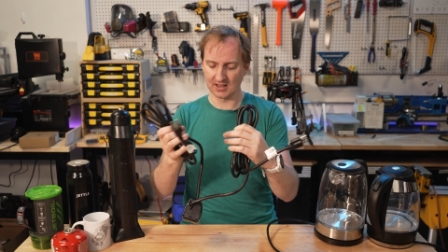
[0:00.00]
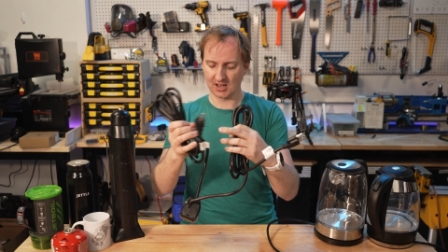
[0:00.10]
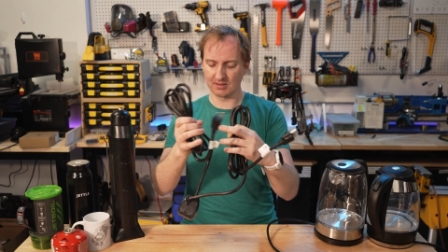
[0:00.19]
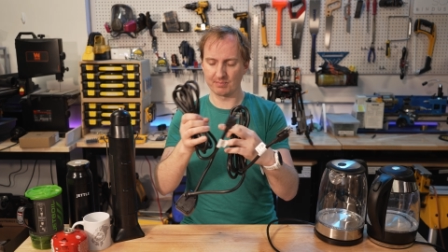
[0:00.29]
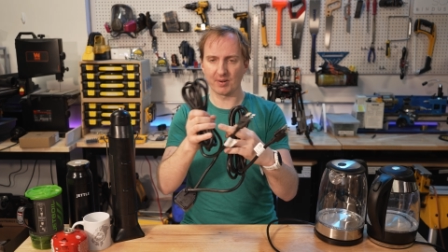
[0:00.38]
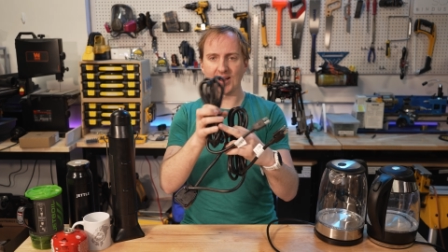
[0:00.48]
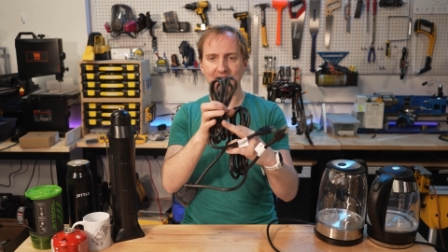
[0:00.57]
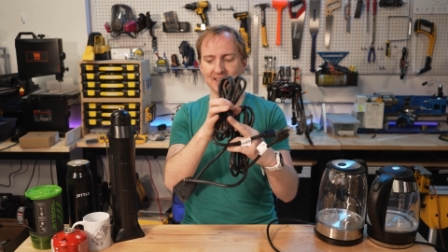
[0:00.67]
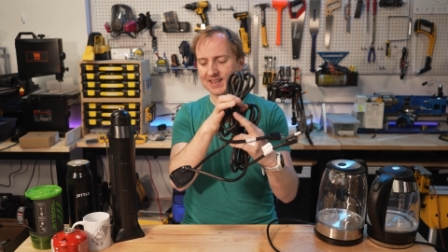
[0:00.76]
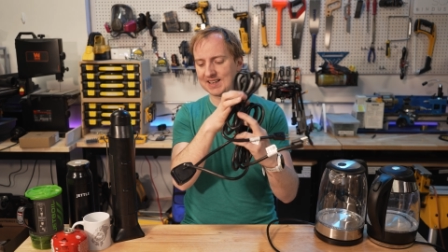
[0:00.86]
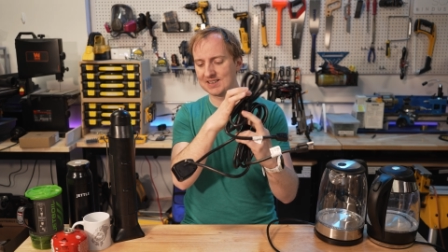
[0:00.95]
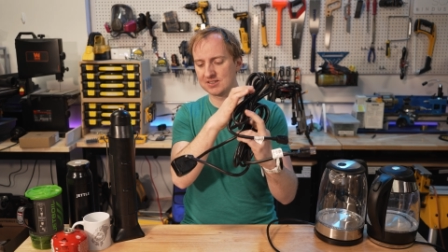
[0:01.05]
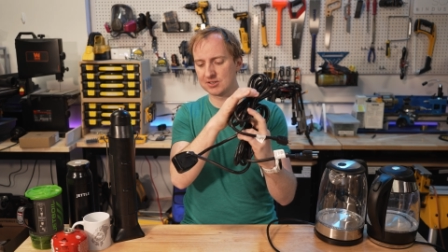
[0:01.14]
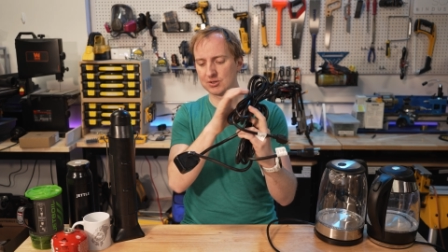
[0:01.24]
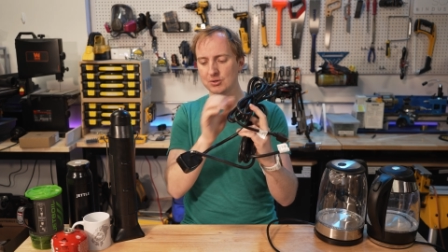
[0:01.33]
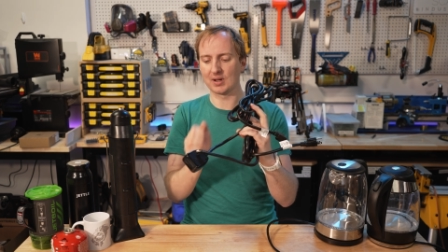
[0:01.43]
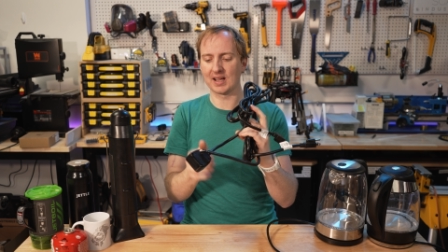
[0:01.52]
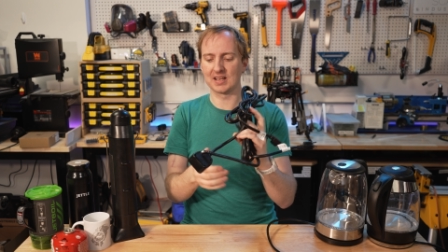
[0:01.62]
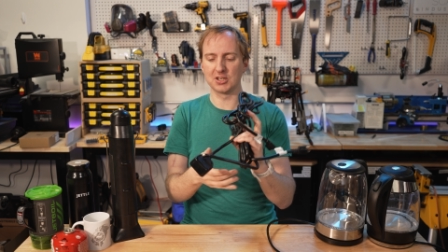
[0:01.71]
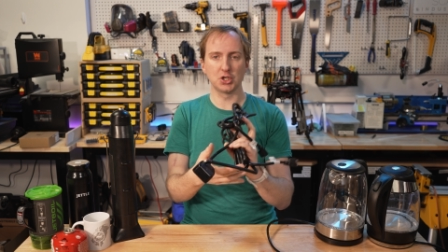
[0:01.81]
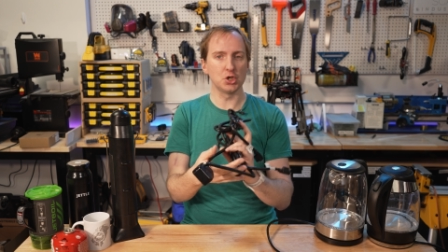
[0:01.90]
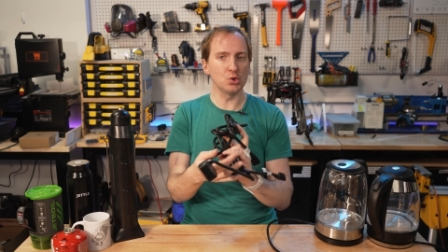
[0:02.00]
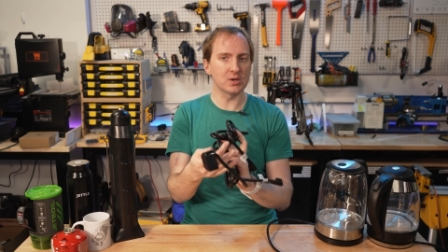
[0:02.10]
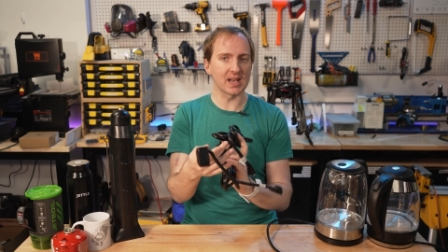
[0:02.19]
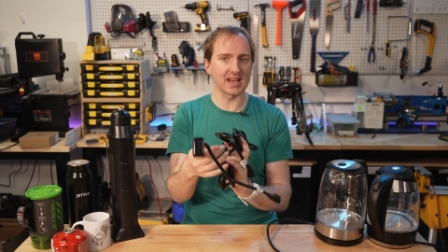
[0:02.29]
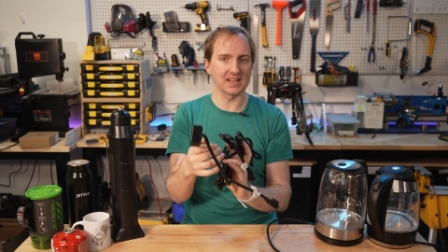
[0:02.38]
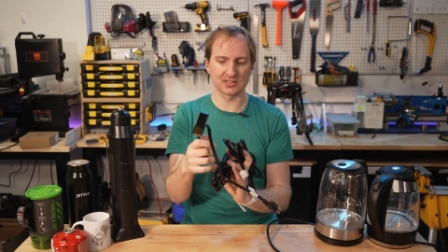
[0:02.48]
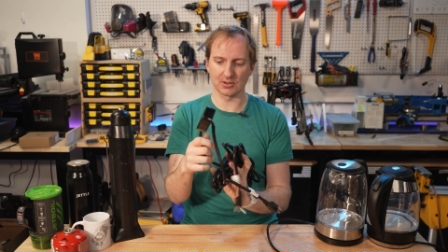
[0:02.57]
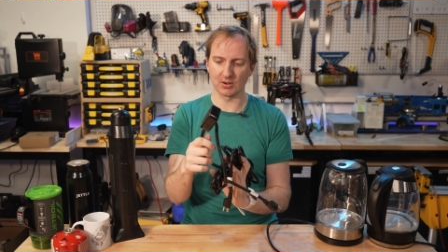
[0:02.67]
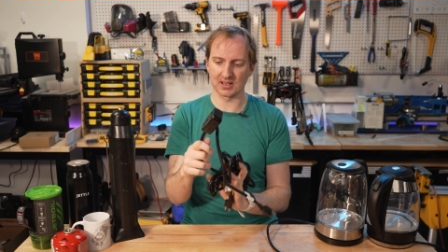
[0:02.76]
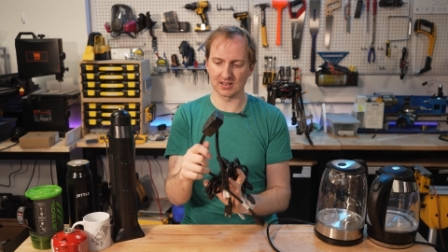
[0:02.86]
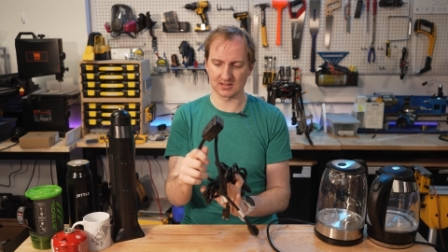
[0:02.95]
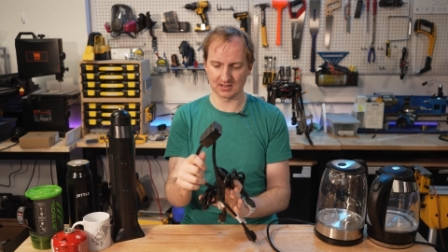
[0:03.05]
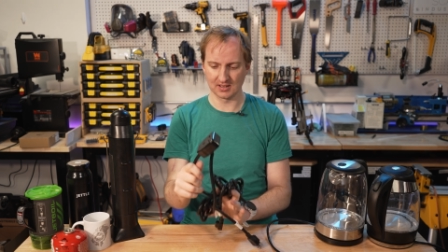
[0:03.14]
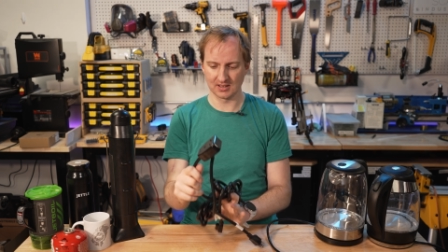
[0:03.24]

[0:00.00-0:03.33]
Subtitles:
combined into a UK socket.